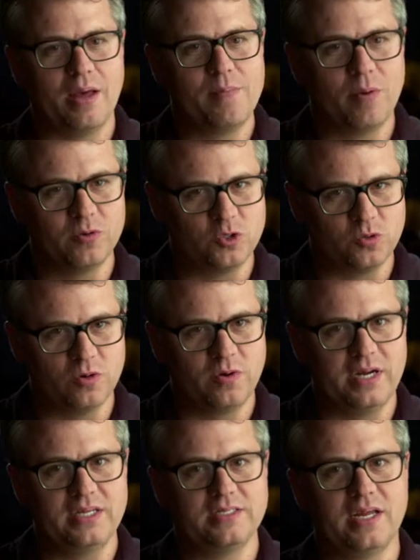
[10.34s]
met with Drew,
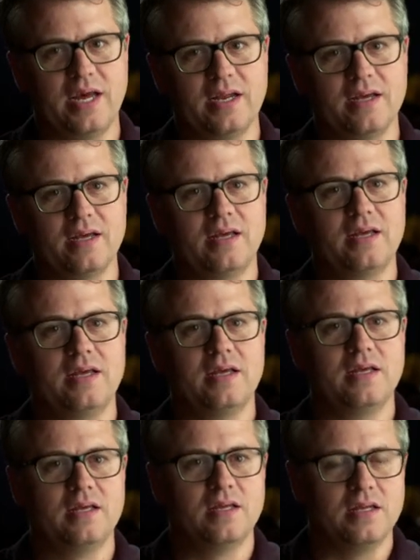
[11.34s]
and he said,
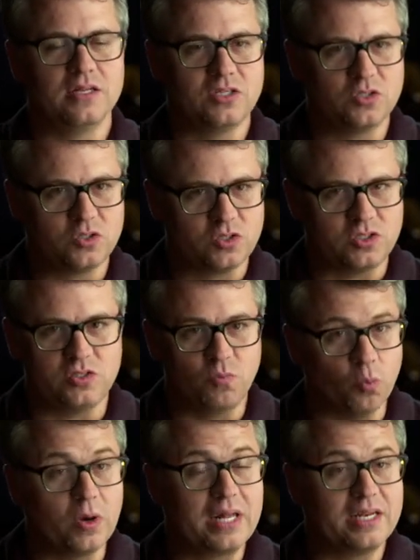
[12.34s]
it's
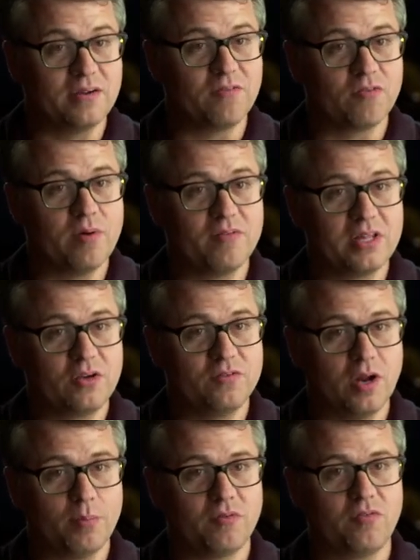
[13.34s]
really different from everything you've
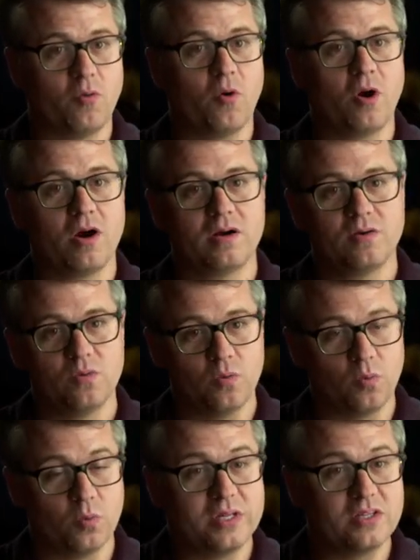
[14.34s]
done before.
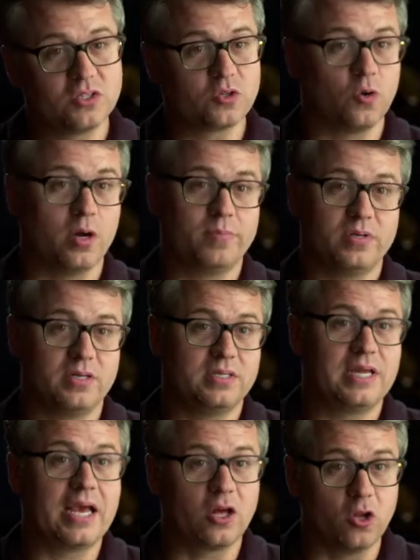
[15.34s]
Read the script,
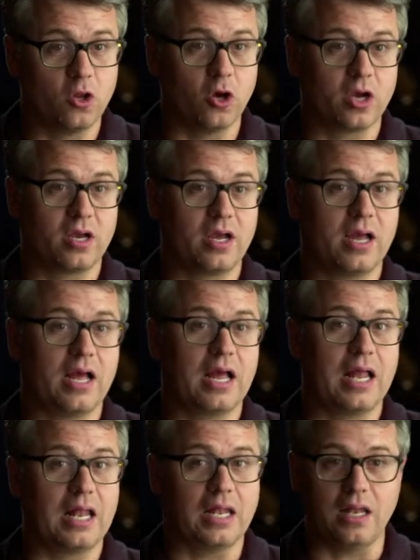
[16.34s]
take a look,
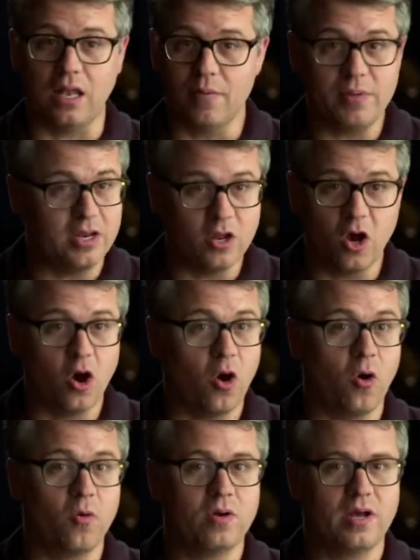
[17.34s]
let me
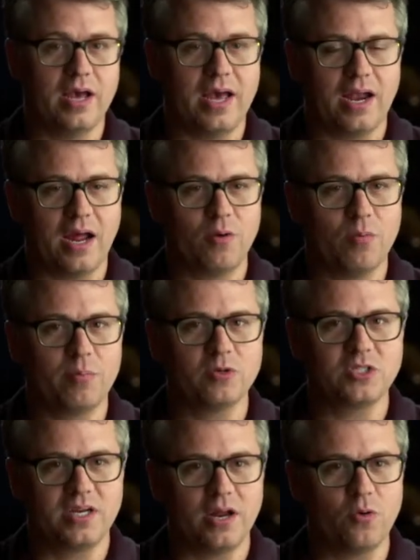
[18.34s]
know. And I remember
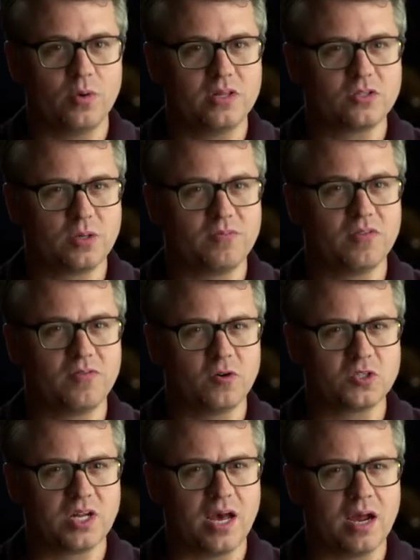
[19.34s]
sitting down to read the script for the
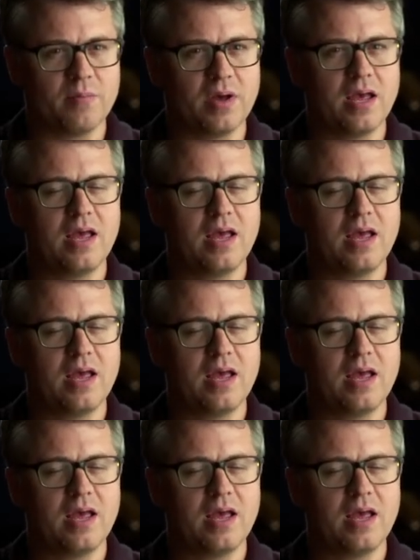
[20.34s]
first time